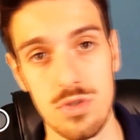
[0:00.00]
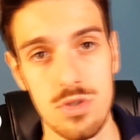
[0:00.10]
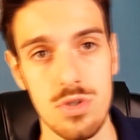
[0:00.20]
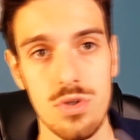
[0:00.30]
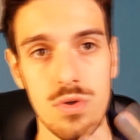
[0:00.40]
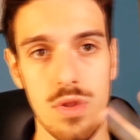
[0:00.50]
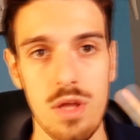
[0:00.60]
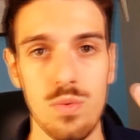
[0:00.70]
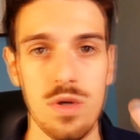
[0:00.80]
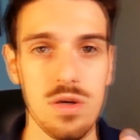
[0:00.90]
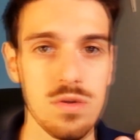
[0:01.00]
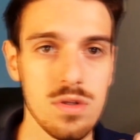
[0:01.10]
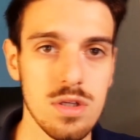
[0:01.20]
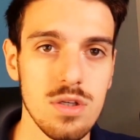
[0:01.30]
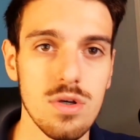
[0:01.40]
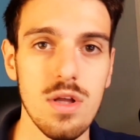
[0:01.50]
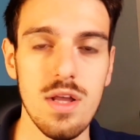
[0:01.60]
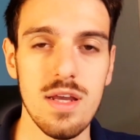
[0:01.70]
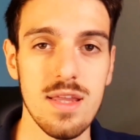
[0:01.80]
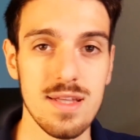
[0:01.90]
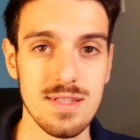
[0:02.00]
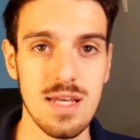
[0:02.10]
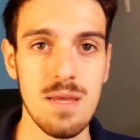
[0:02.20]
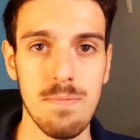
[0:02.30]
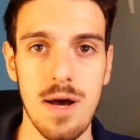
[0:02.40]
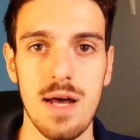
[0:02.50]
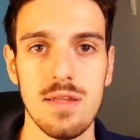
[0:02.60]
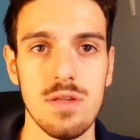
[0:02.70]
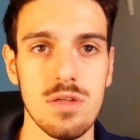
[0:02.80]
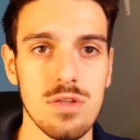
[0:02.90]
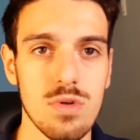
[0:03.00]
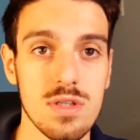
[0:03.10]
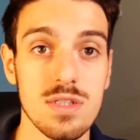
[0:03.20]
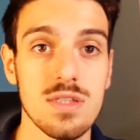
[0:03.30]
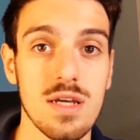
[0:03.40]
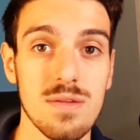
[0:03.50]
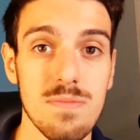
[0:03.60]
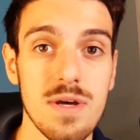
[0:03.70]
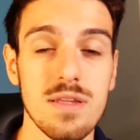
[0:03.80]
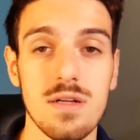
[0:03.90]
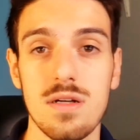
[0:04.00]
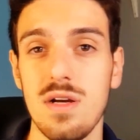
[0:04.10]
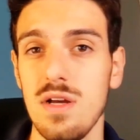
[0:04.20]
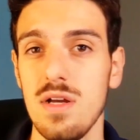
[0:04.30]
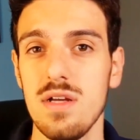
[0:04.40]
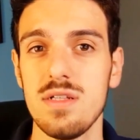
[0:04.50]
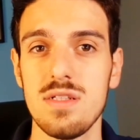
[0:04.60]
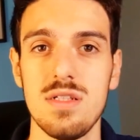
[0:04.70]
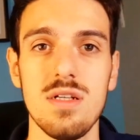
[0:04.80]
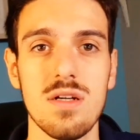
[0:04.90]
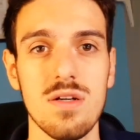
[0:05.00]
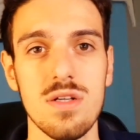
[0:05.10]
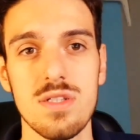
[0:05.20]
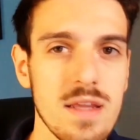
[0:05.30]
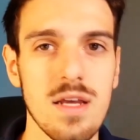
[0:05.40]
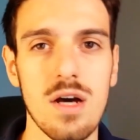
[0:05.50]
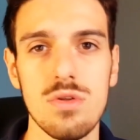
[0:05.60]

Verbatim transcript: too that we continue in the same path in order to understand better circuits and how